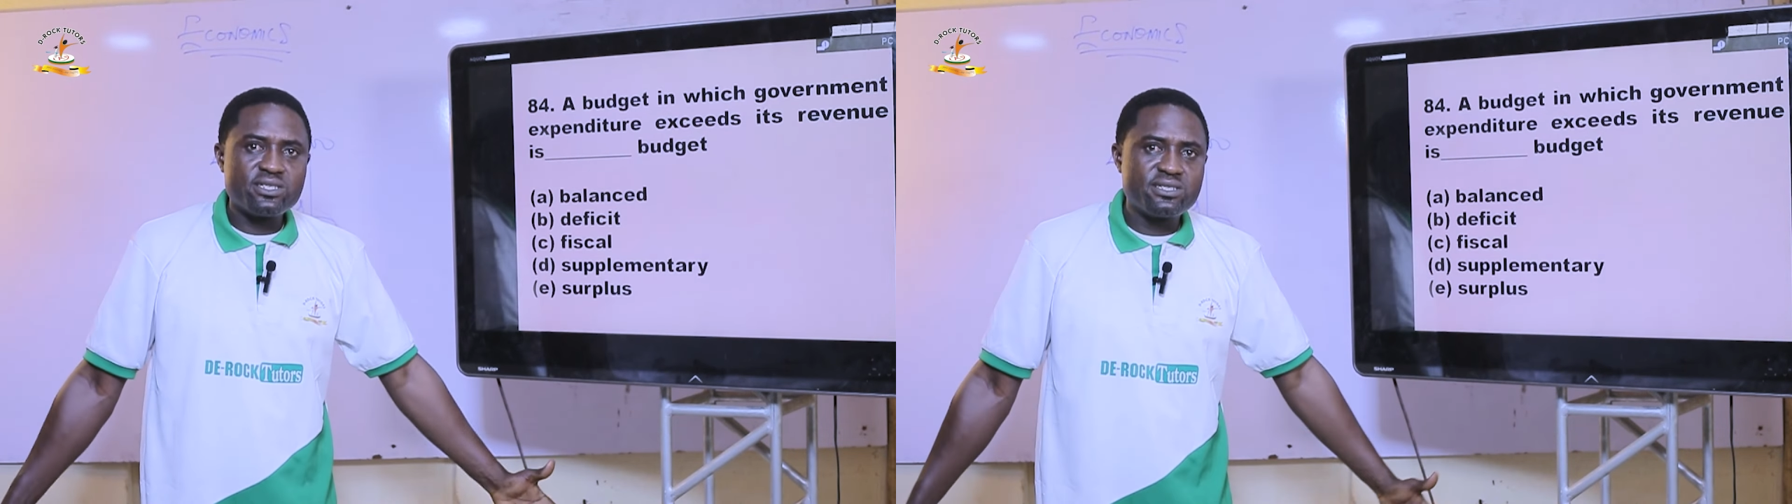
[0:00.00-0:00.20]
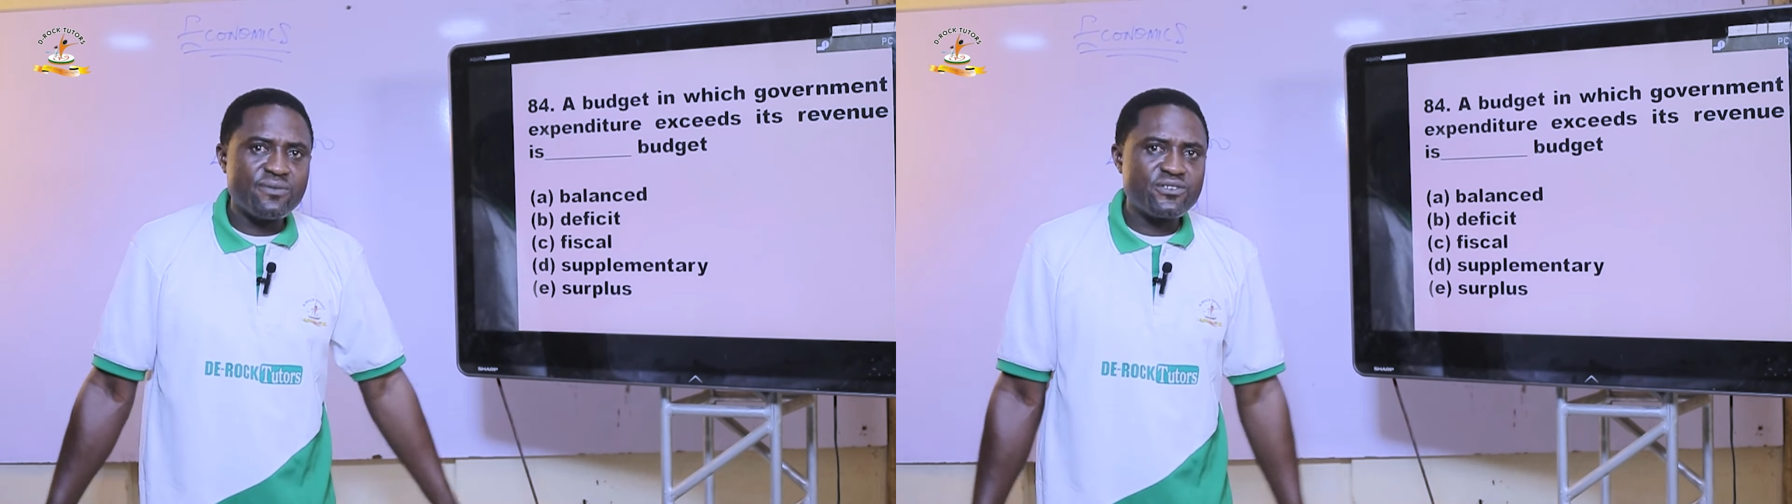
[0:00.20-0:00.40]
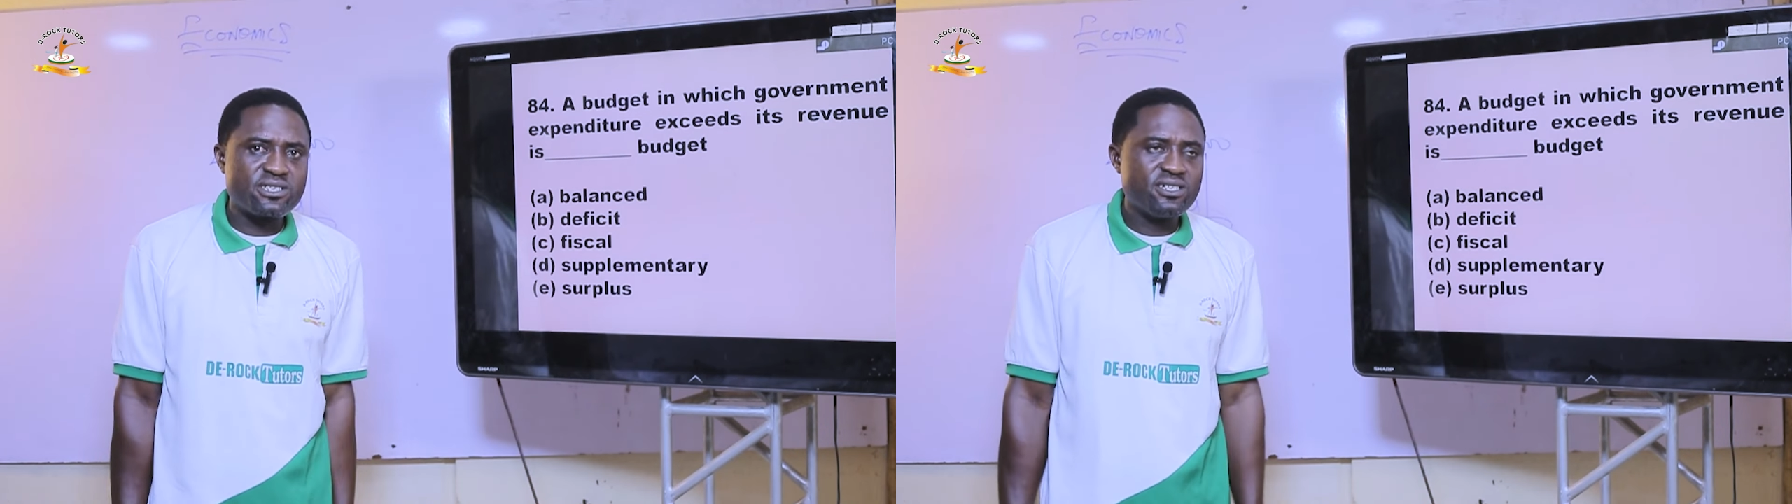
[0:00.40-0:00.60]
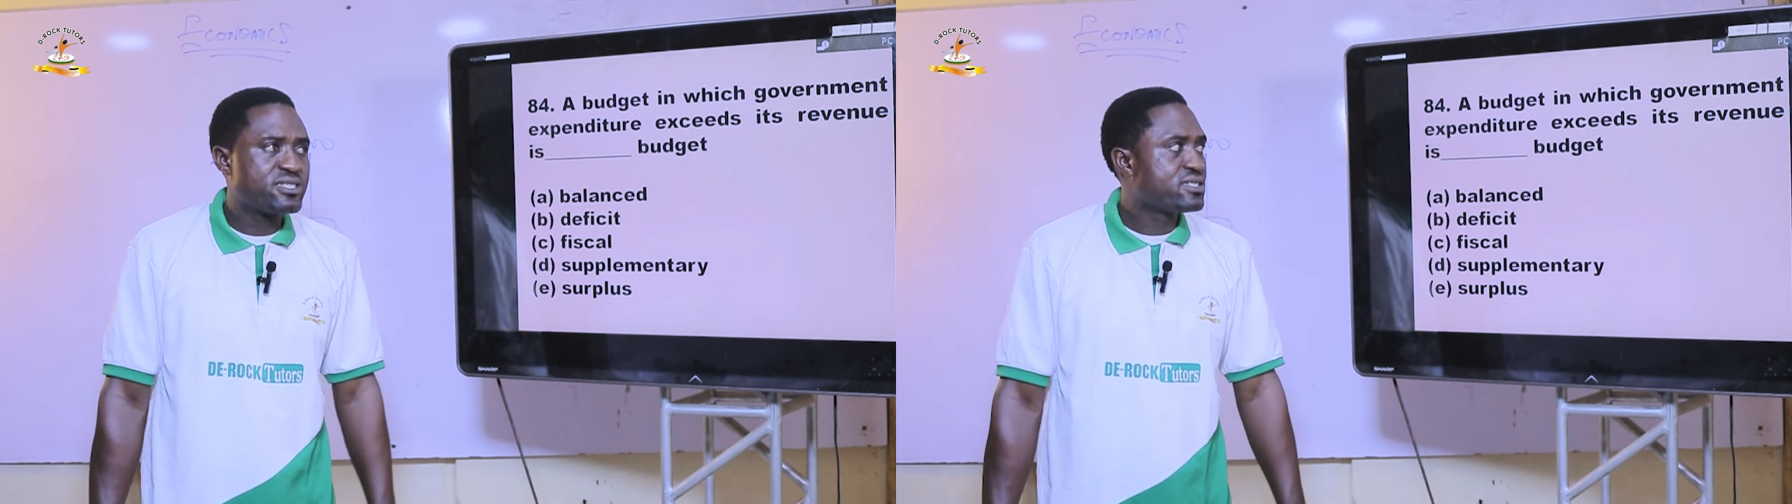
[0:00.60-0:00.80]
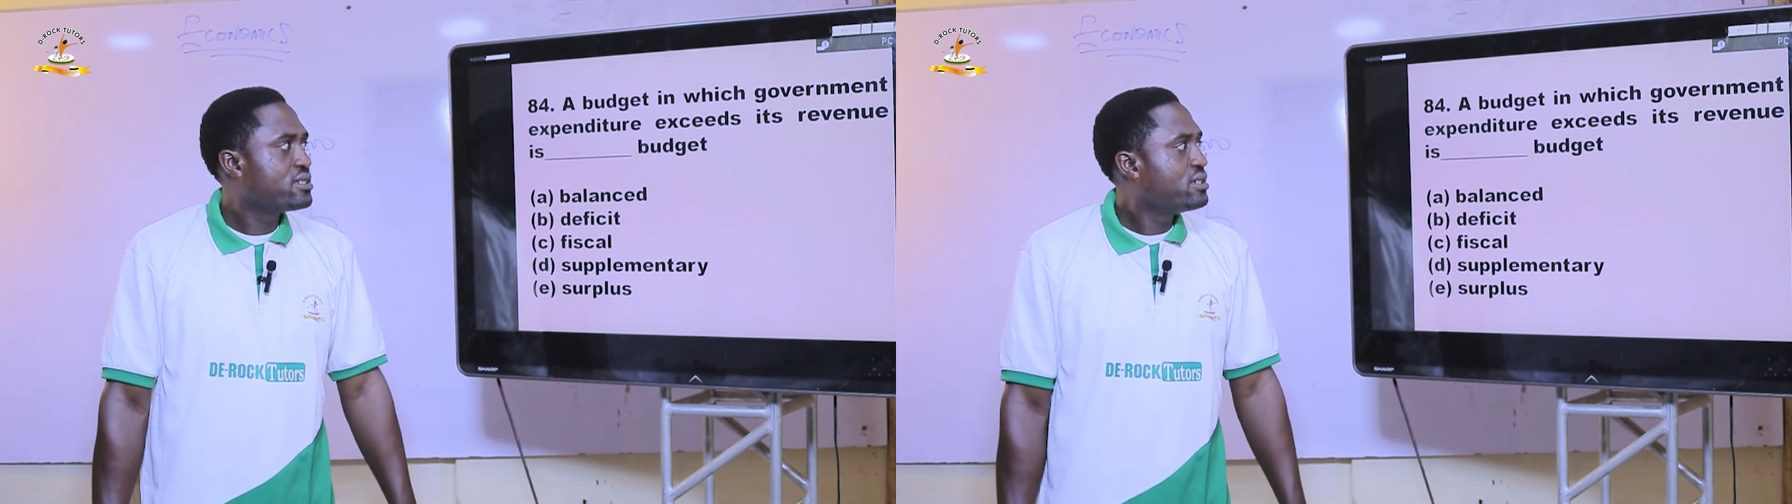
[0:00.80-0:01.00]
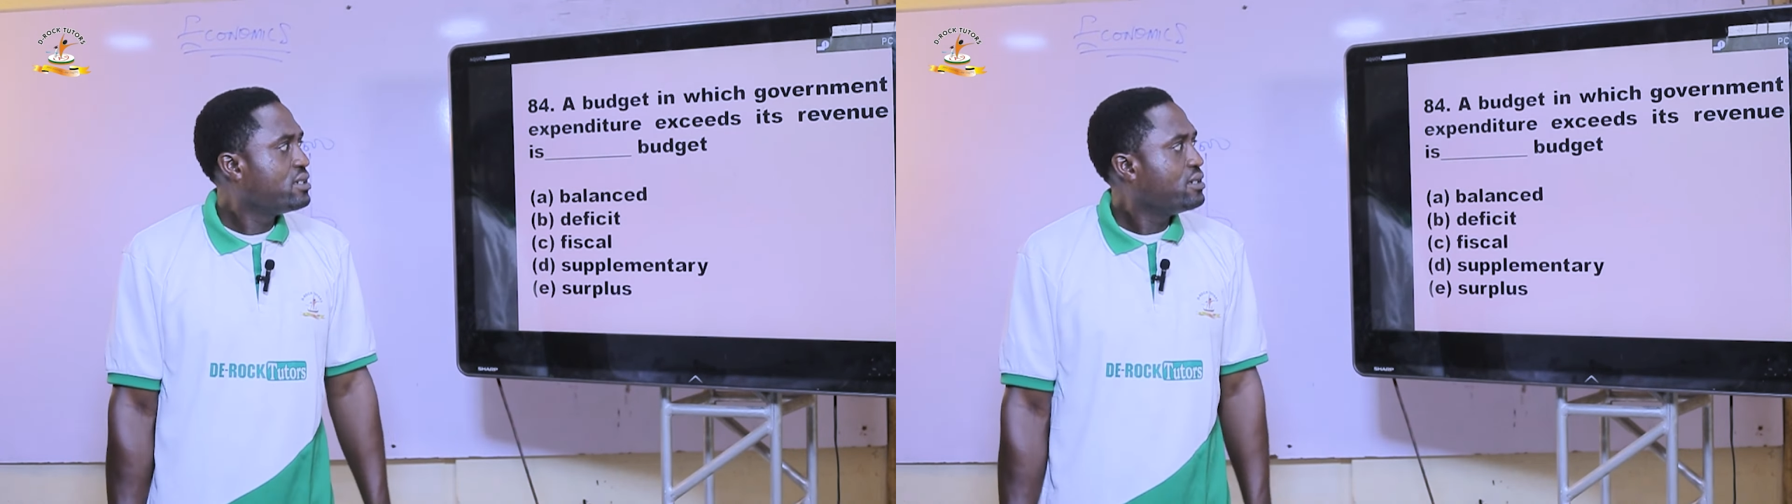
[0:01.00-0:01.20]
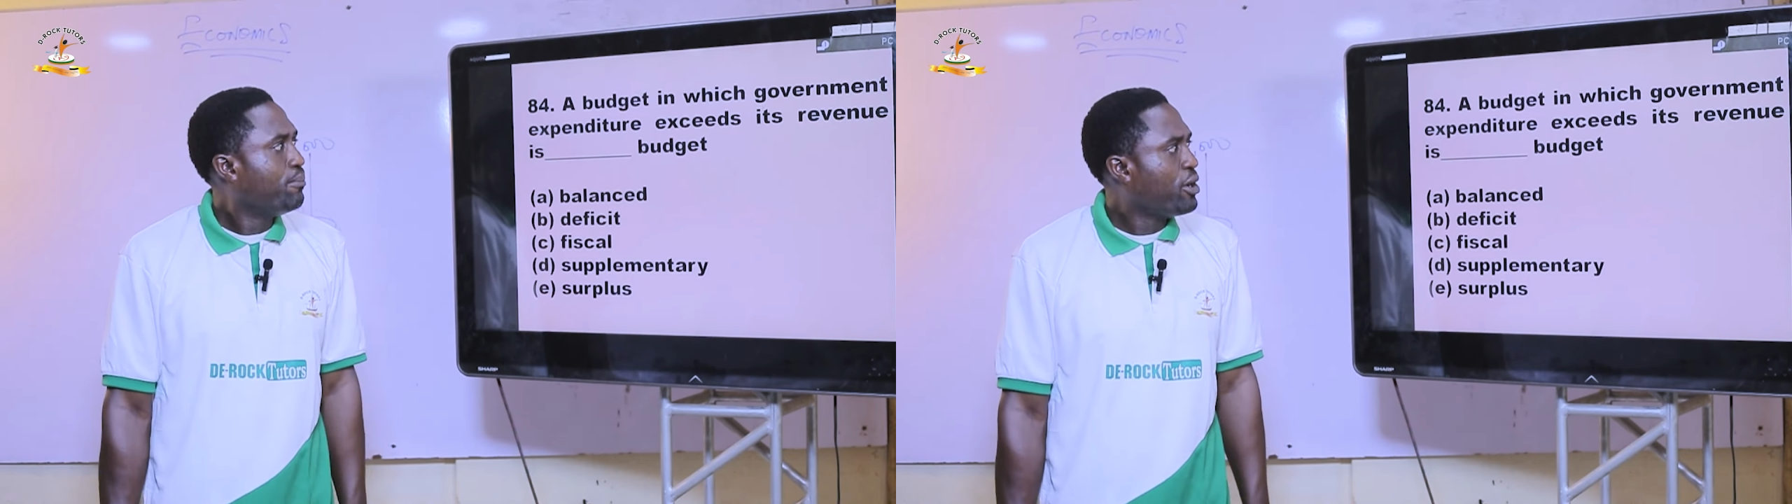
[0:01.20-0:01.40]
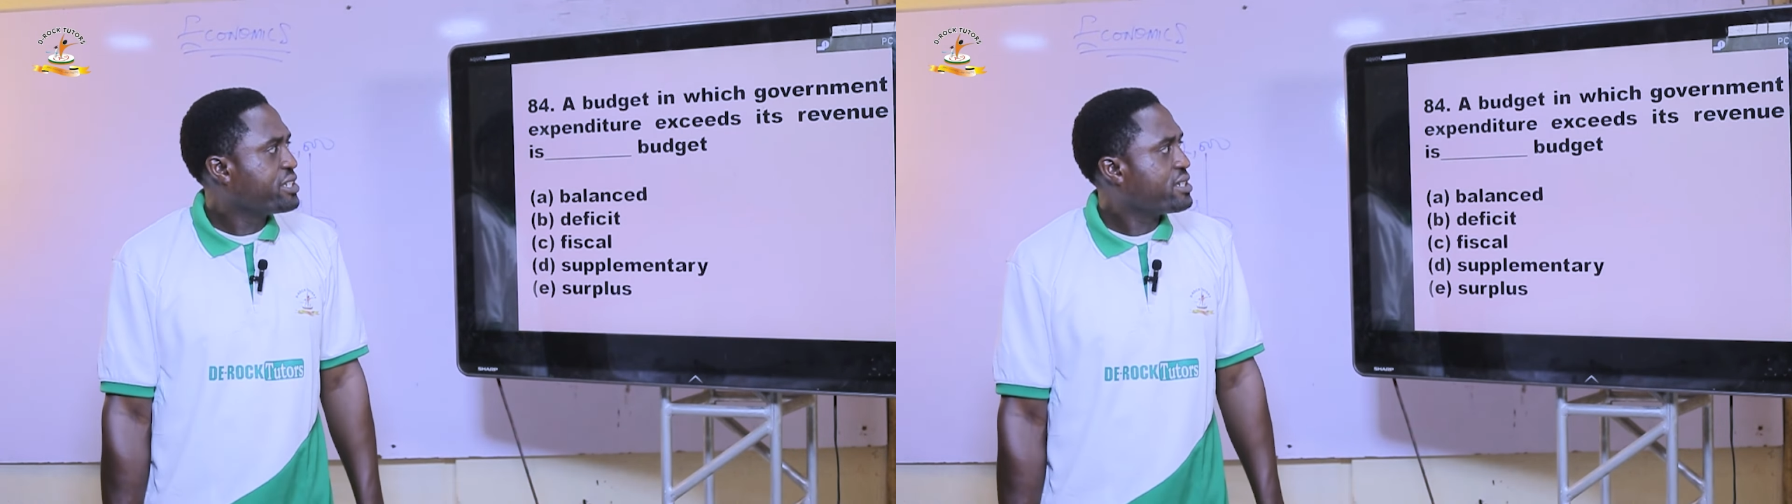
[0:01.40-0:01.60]
Is deficit
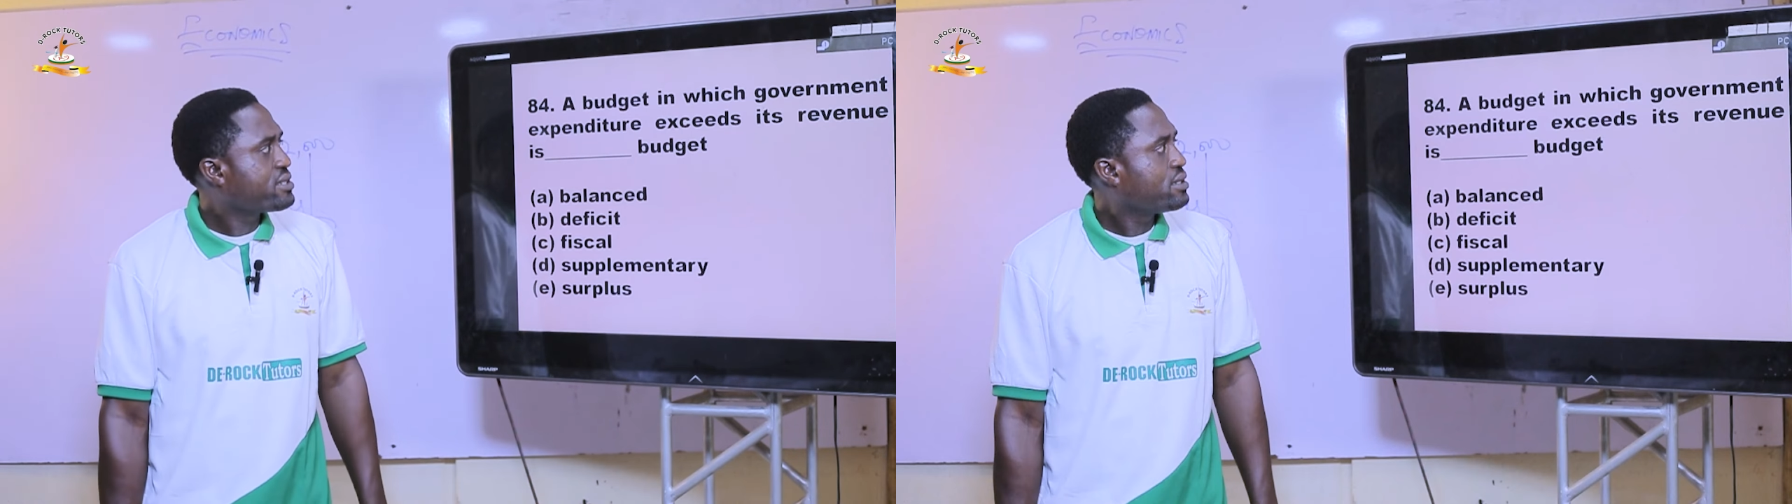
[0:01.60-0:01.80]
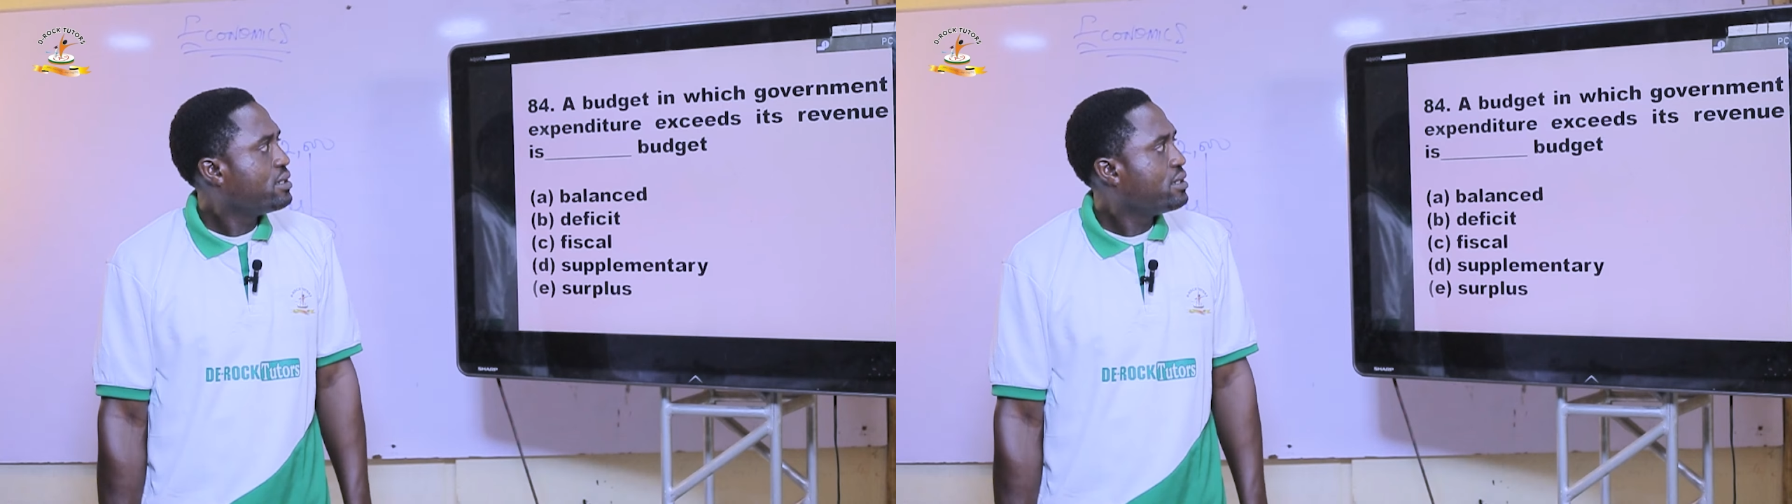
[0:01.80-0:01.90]
budget.